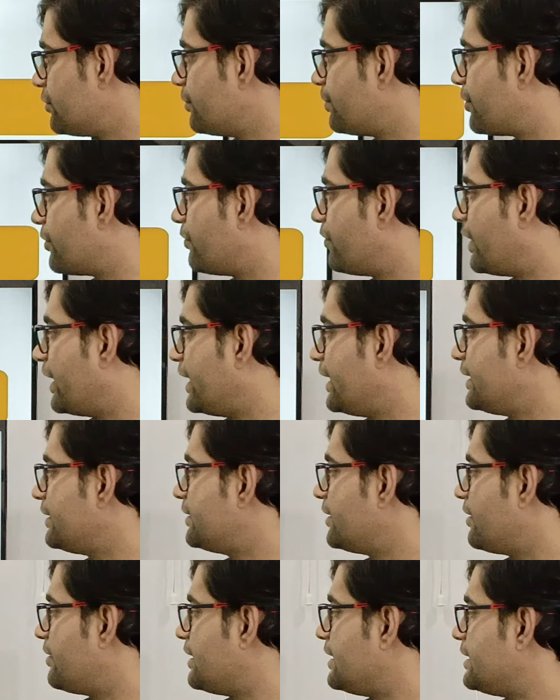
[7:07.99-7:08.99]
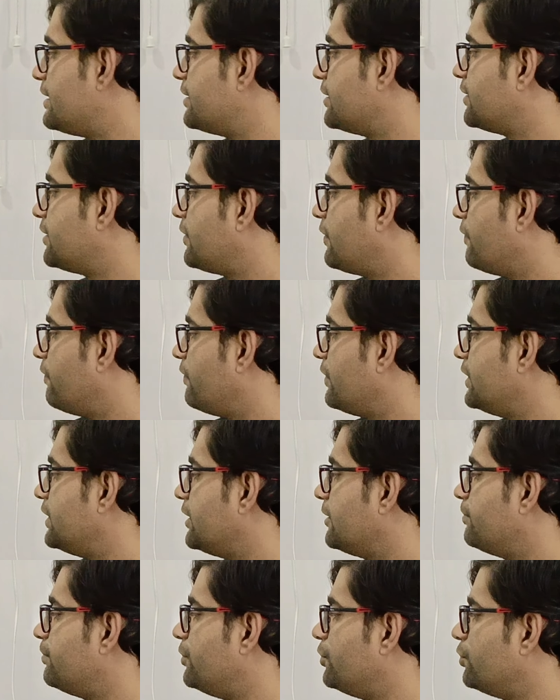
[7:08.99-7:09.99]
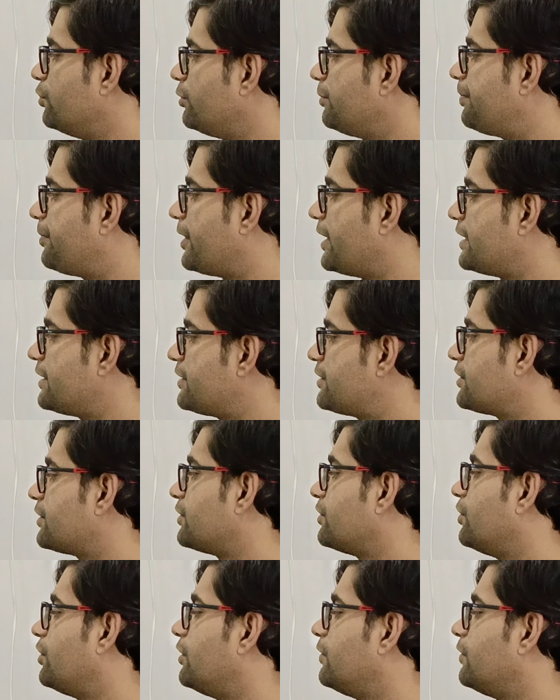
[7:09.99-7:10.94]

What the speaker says: to provide the reader with a blueprint